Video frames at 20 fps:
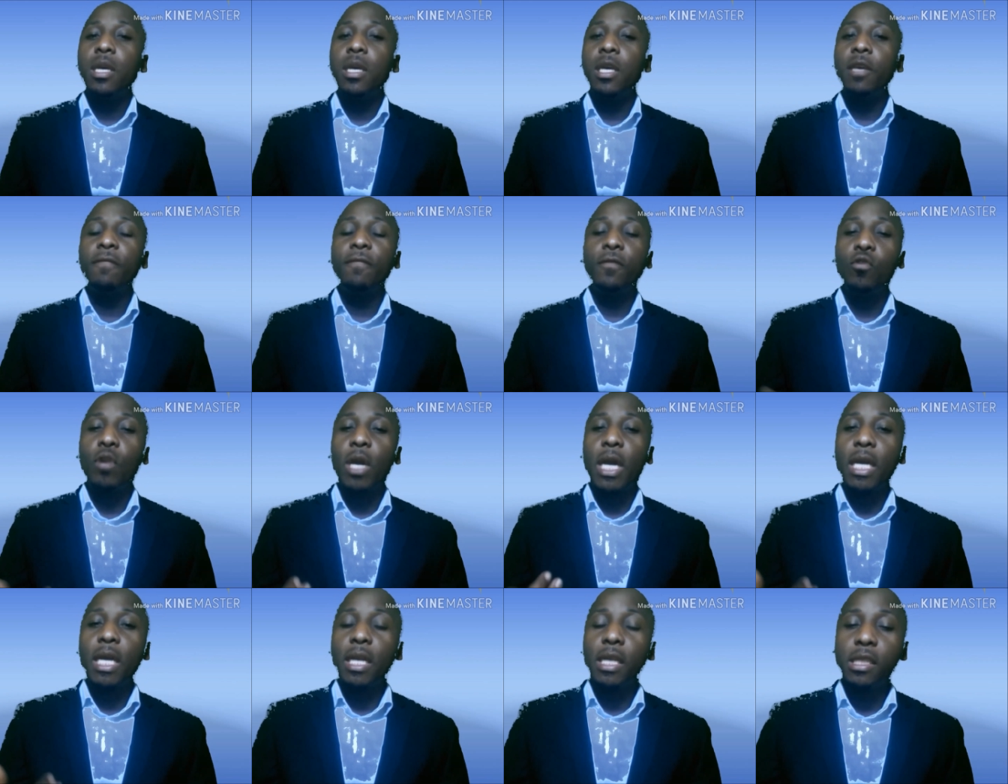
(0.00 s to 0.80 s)
If
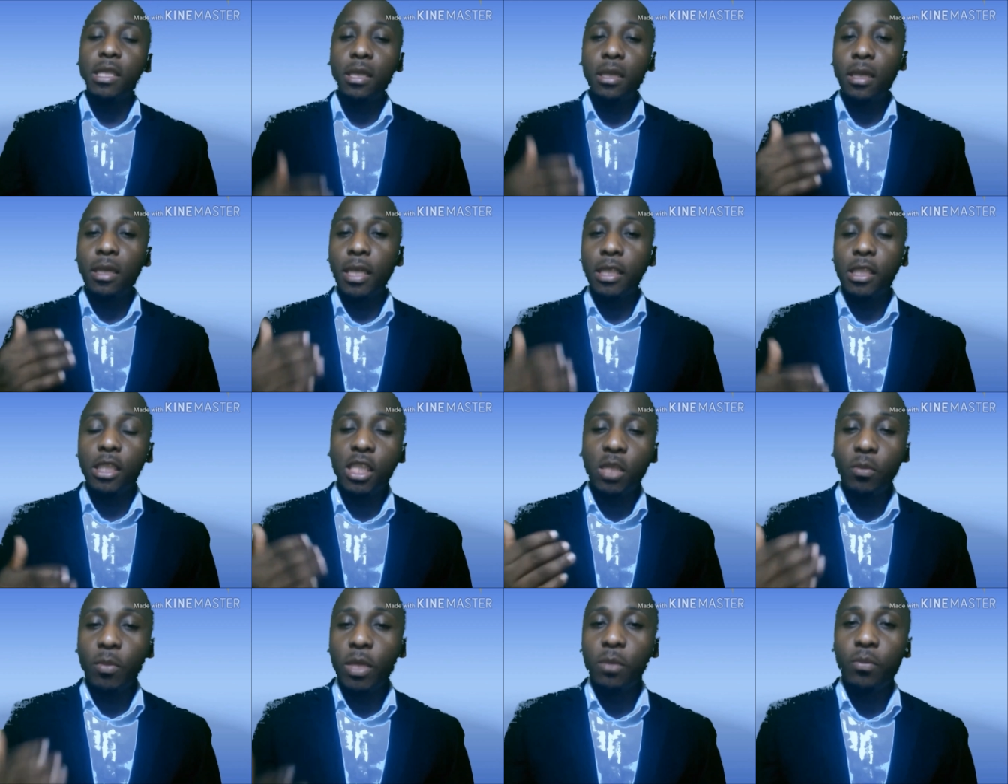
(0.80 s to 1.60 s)
you are a
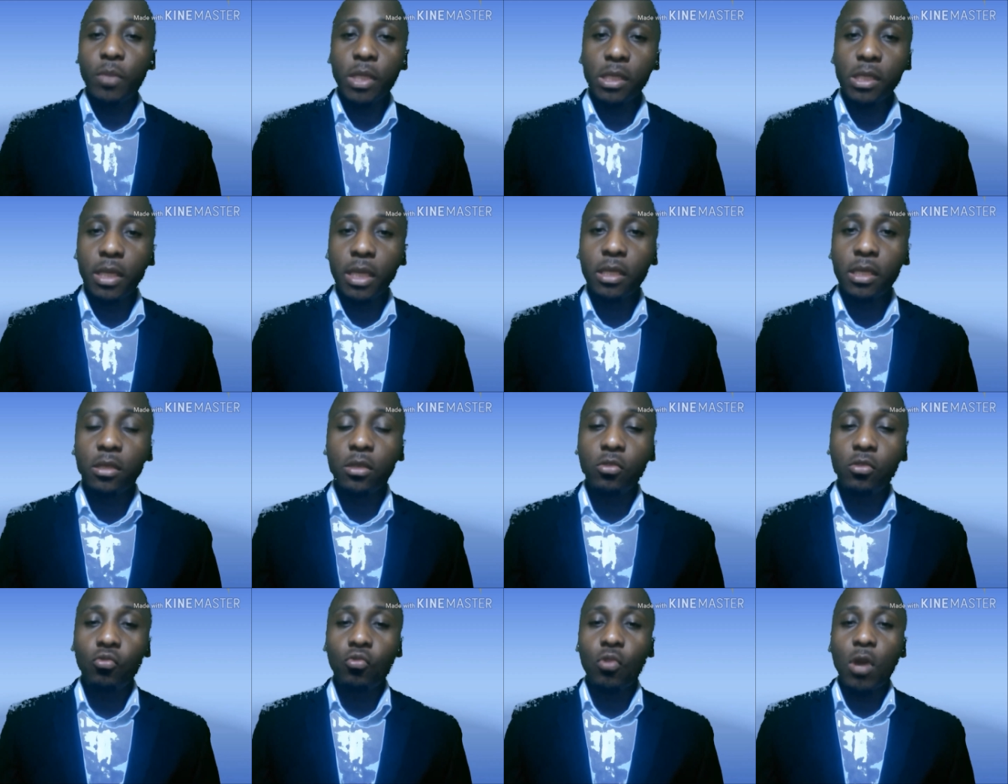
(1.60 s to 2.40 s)
legitimate business,
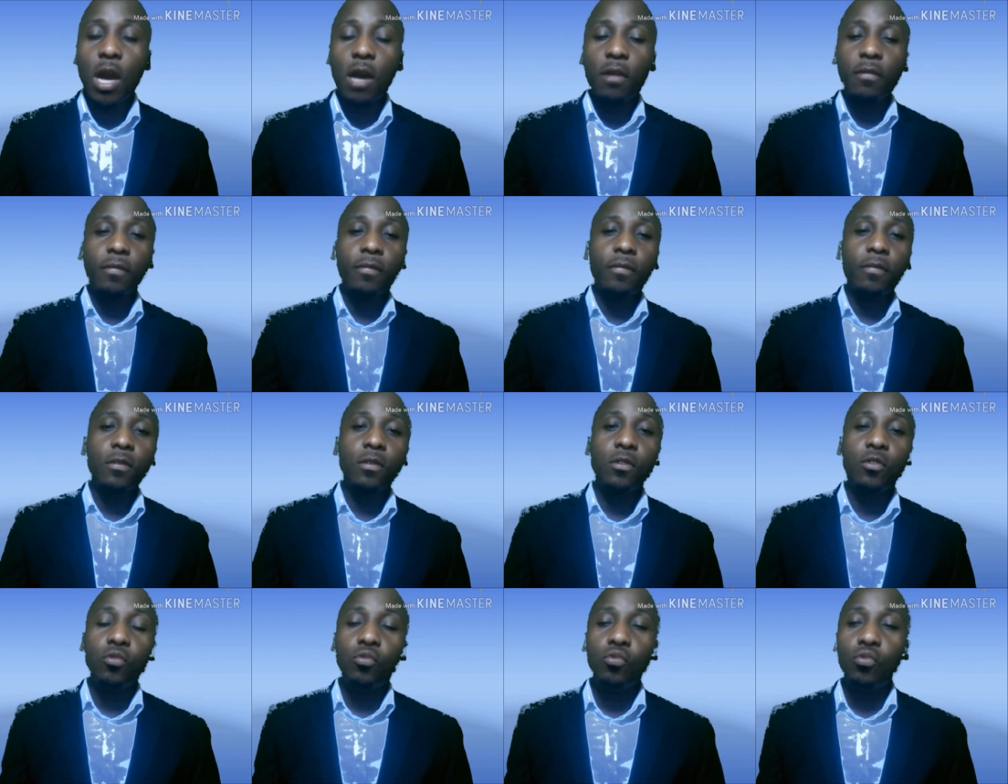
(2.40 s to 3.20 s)
you
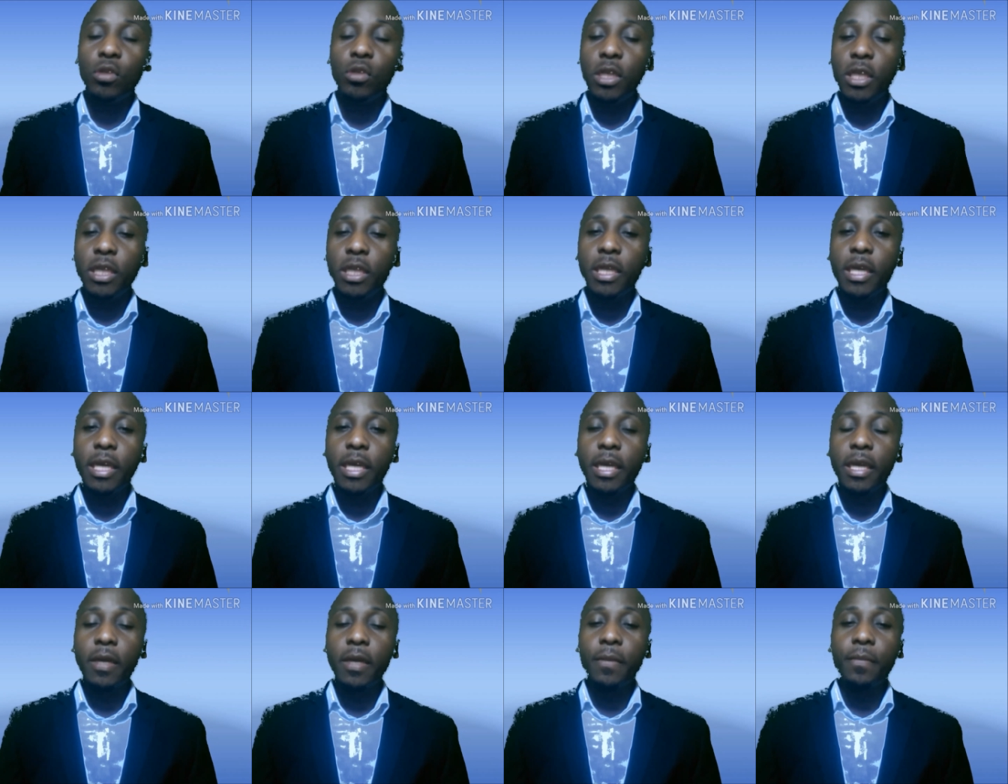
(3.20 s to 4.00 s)
will need
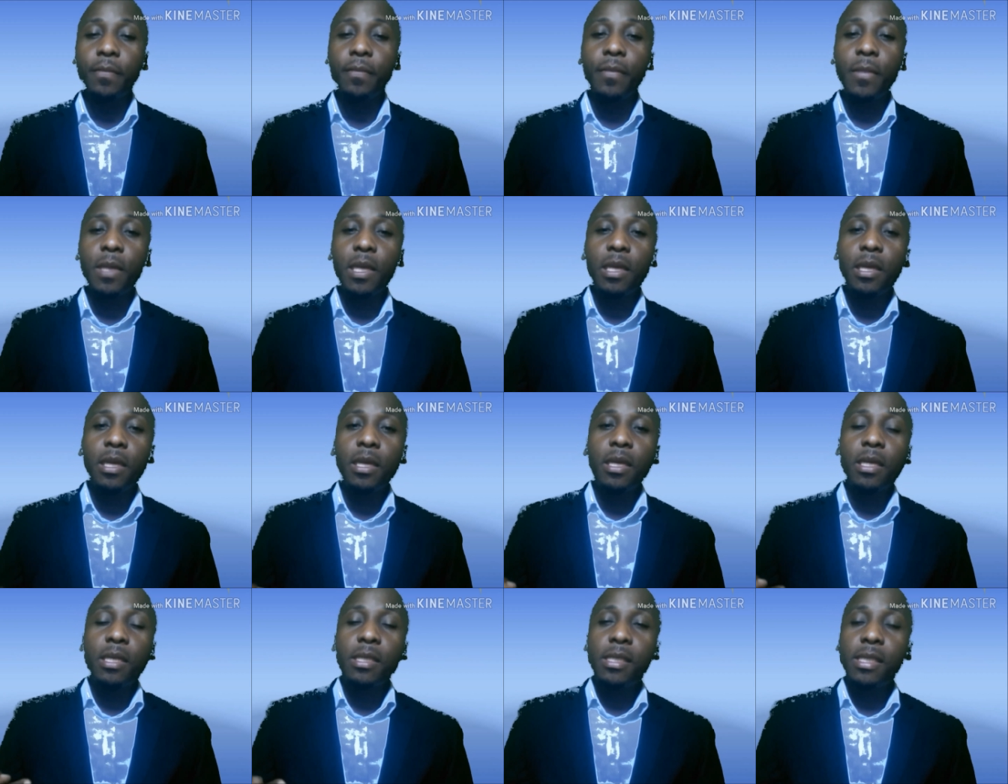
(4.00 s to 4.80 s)
a
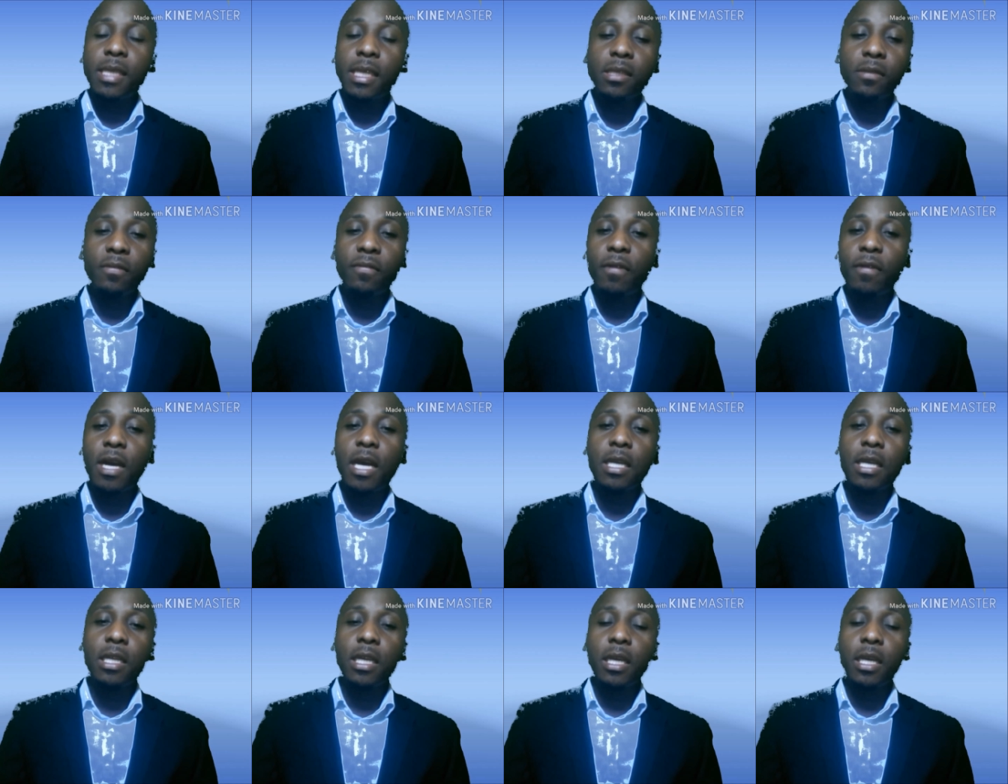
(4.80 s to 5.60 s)

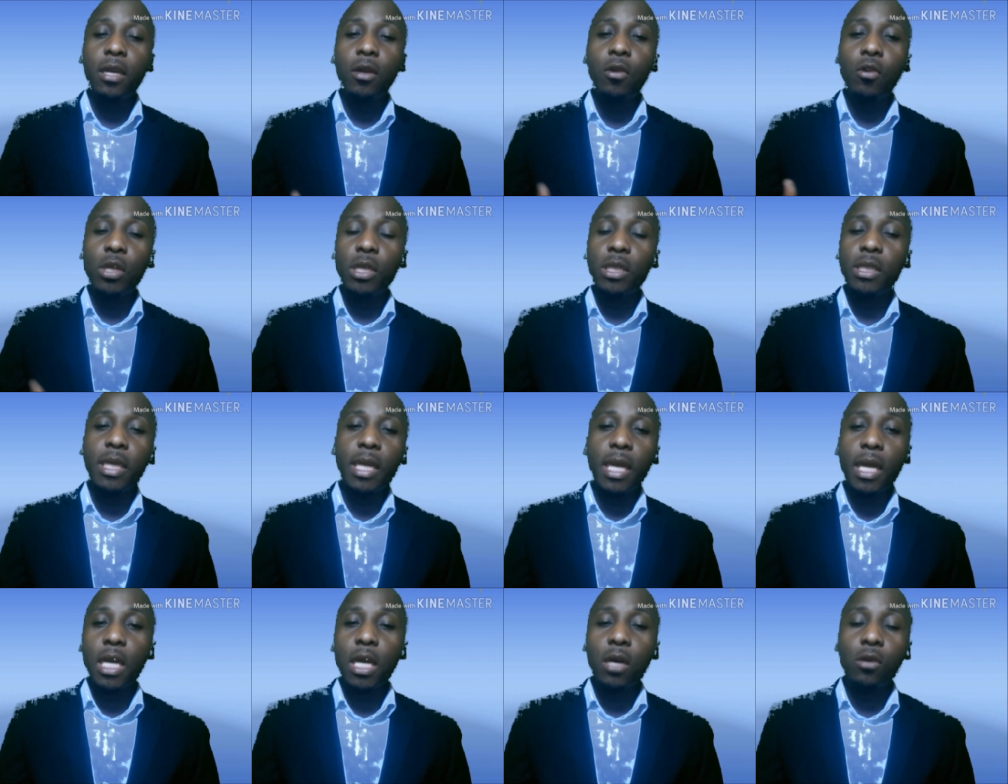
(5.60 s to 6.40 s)
certified
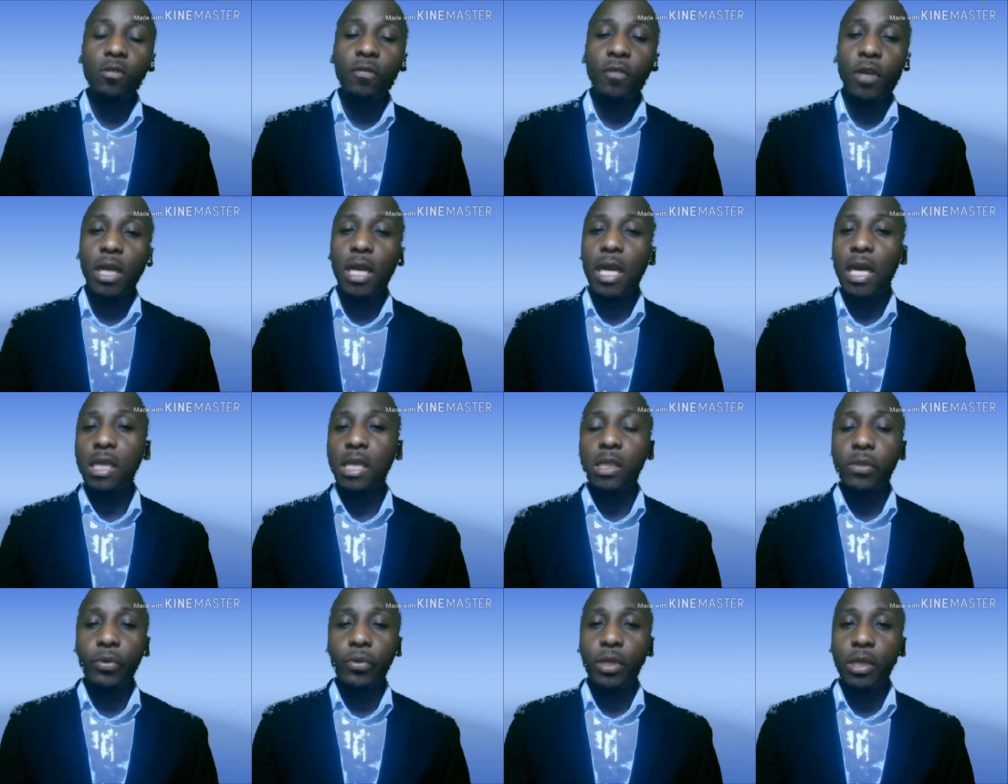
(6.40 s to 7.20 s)
audited account for the
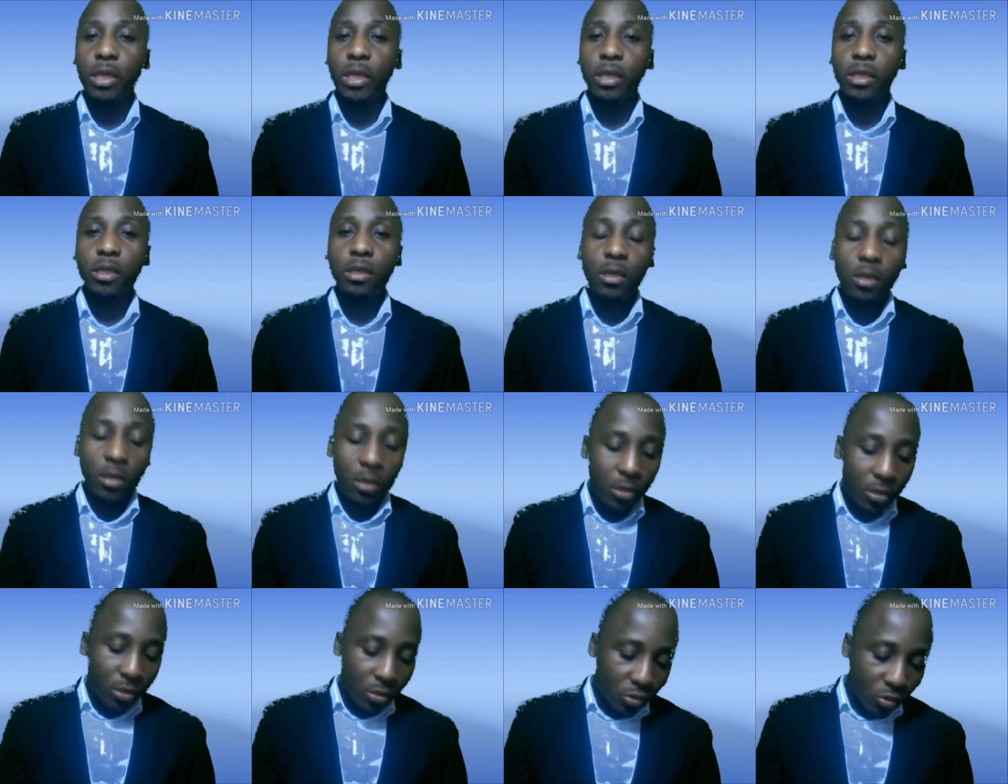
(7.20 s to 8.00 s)
last 3 years
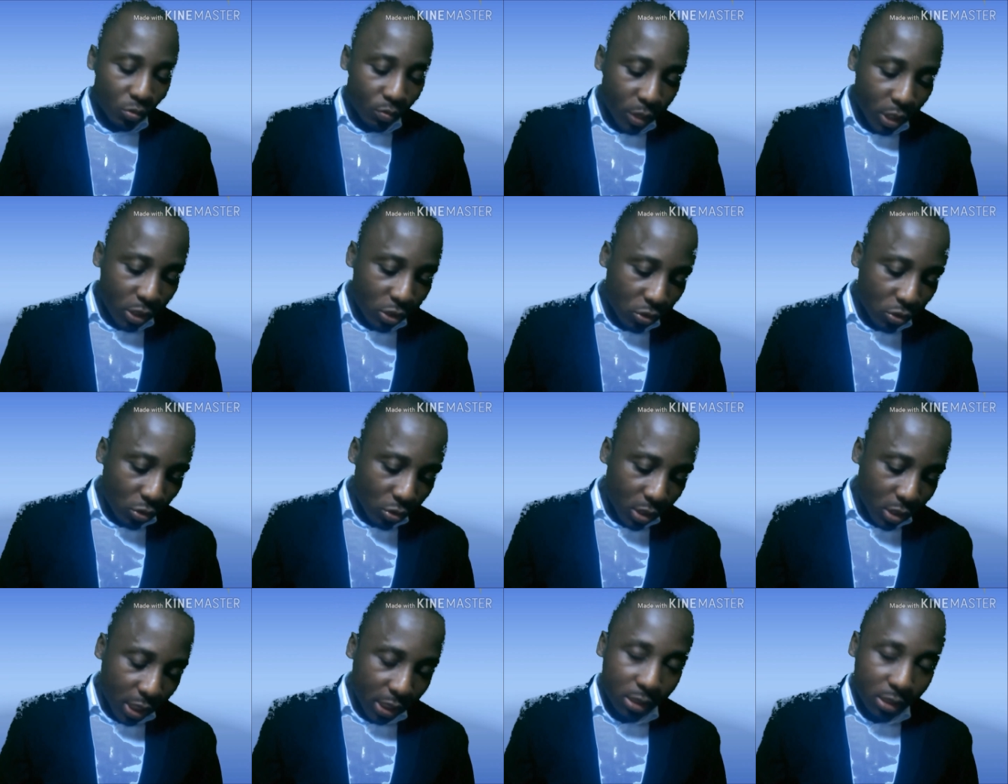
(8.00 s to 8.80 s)
to make
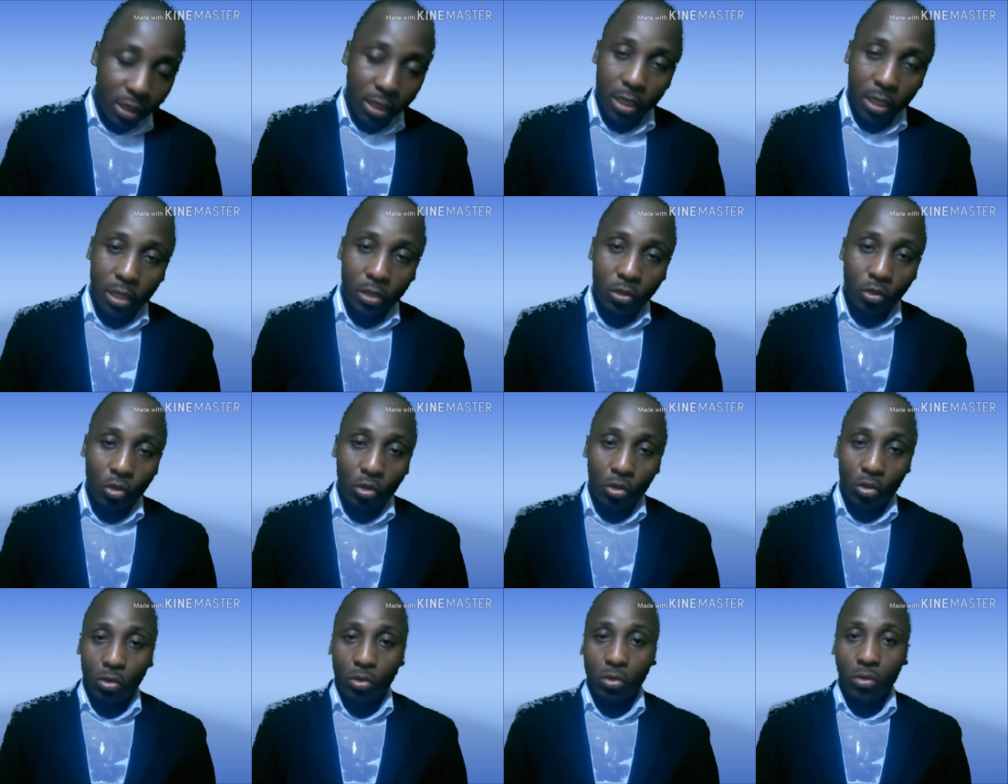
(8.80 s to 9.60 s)
sure that
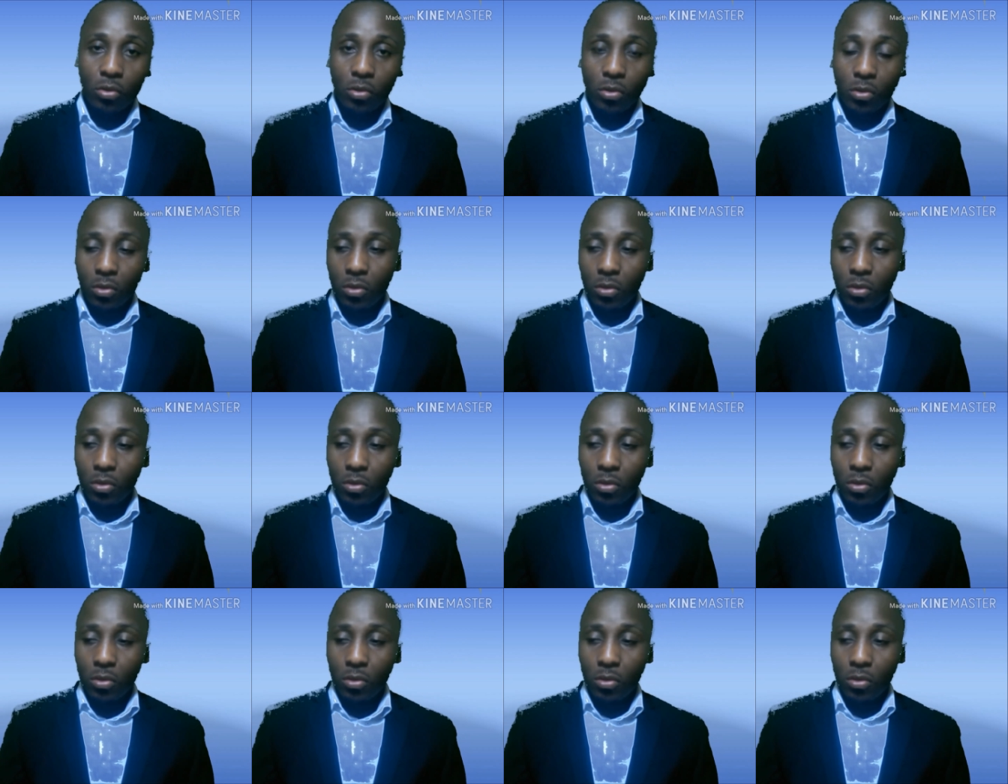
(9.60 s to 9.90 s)
your